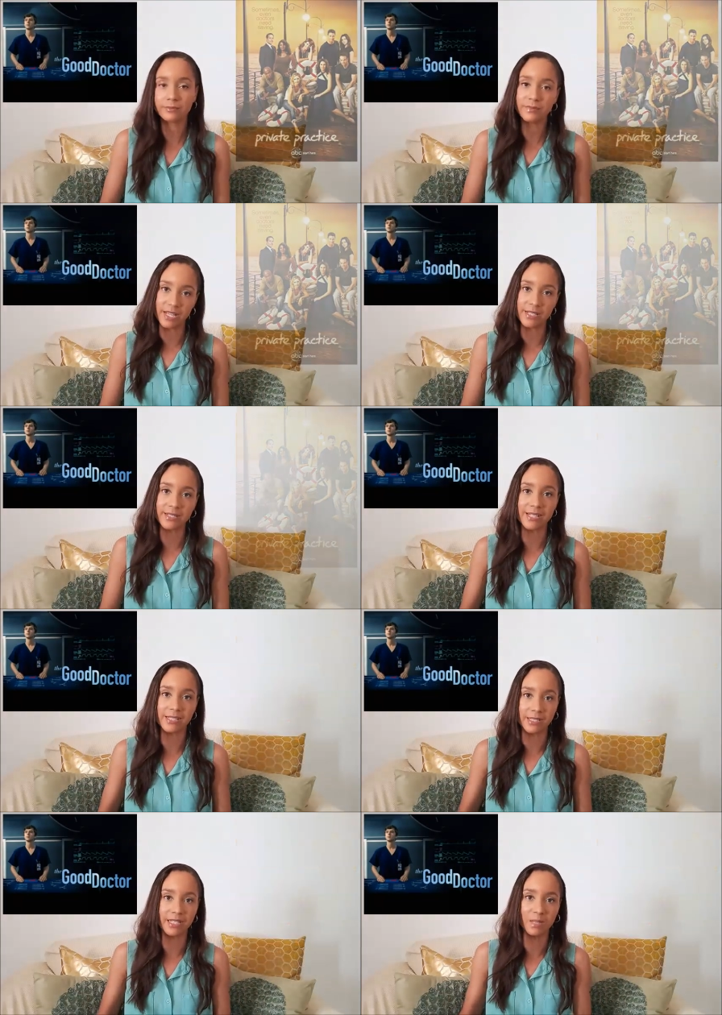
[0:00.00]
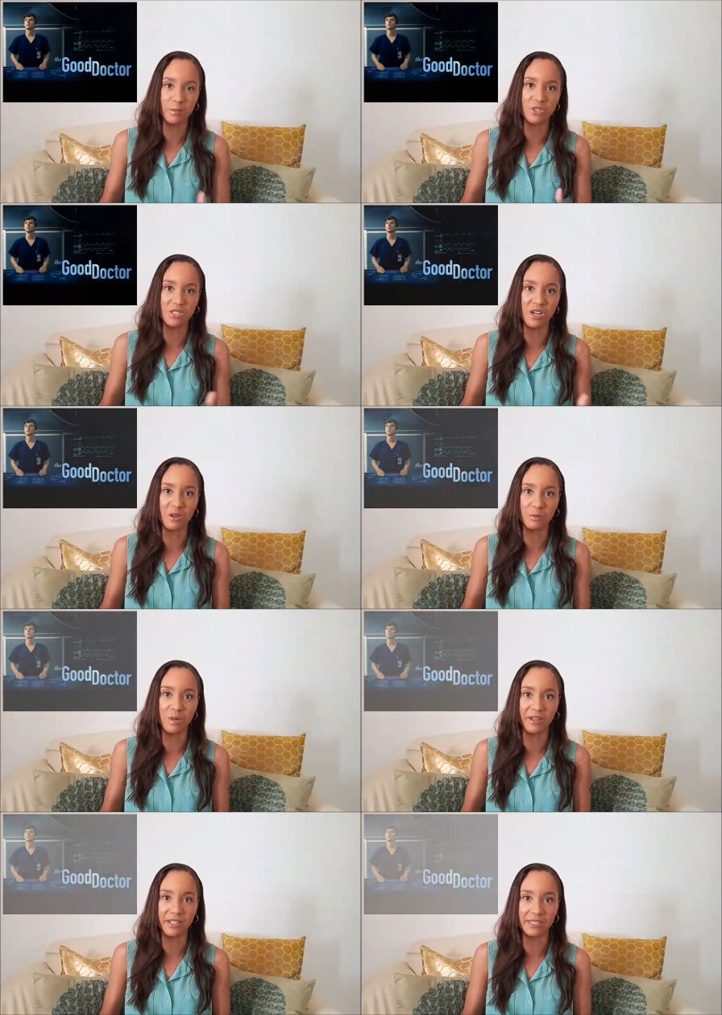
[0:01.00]
Yes, that's the neighbor's dog
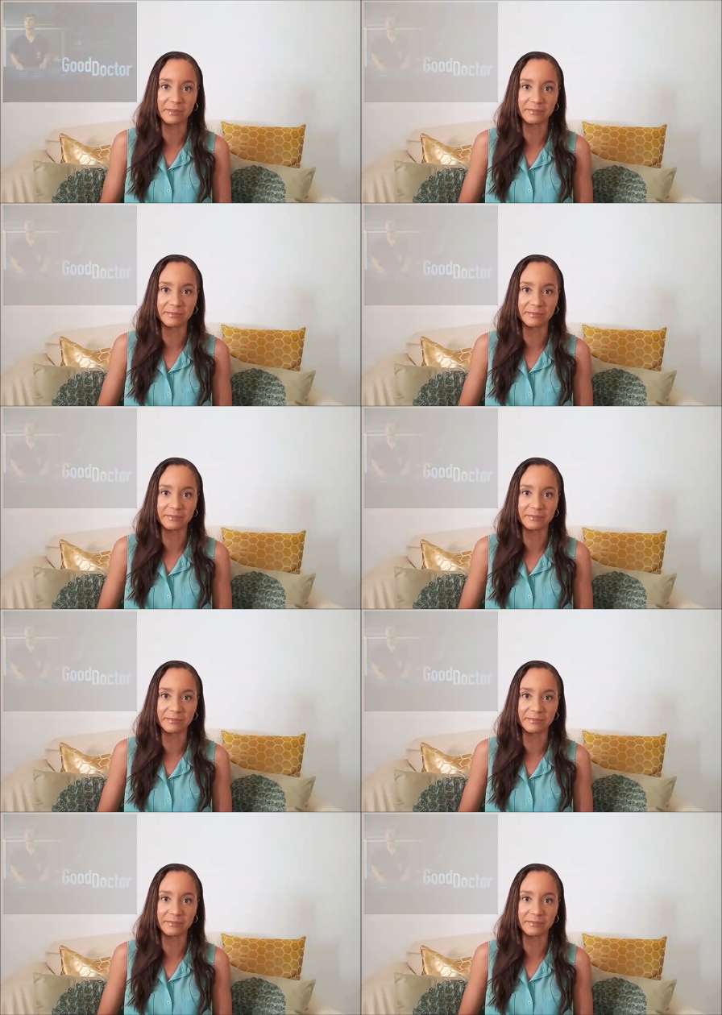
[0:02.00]
barking.